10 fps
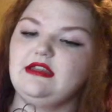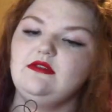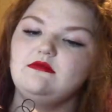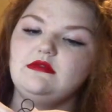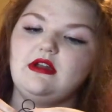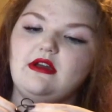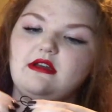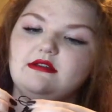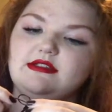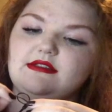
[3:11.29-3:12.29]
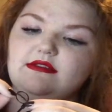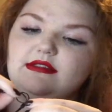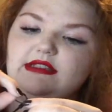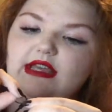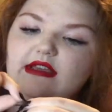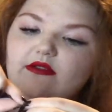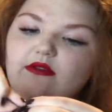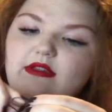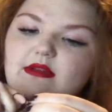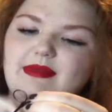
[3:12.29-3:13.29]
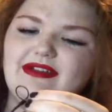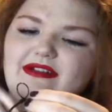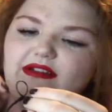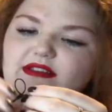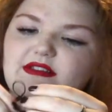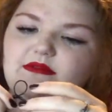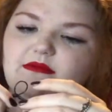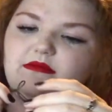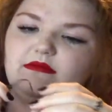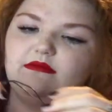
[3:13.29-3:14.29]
Can you not tangle? That'd be awesome.